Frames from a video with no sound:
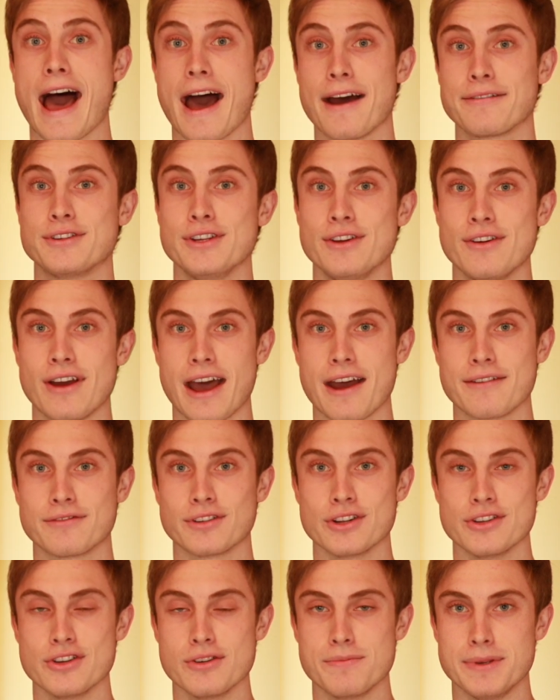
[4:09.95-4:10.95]
After you have
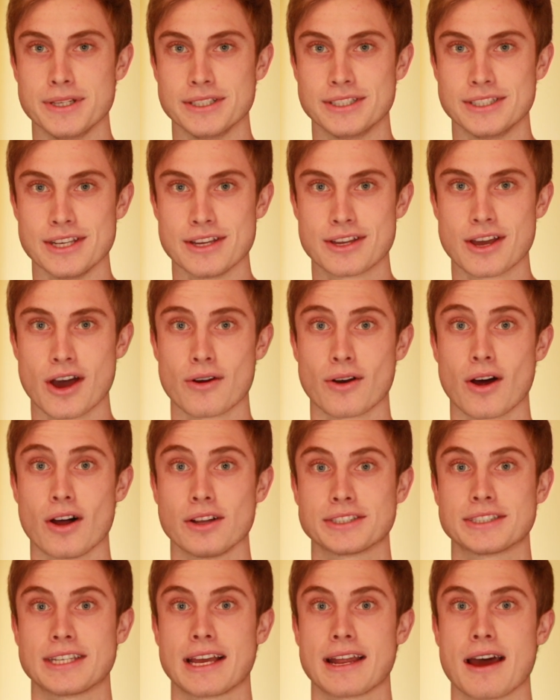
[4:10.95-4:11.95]
your UPC code
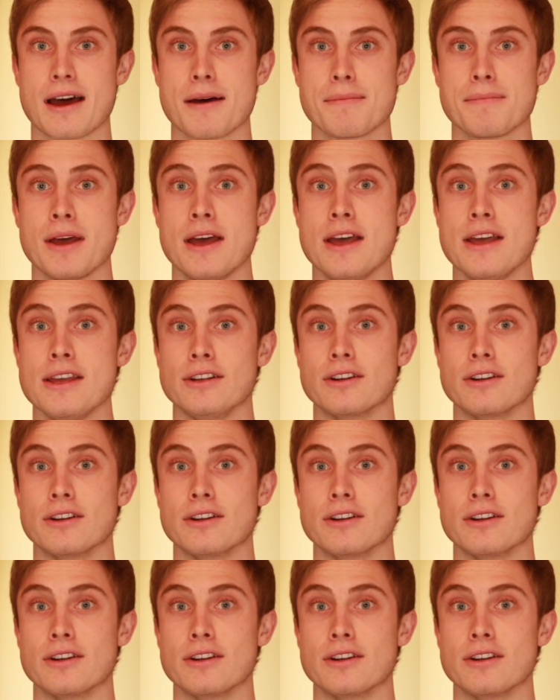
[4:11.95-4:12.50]
all set up,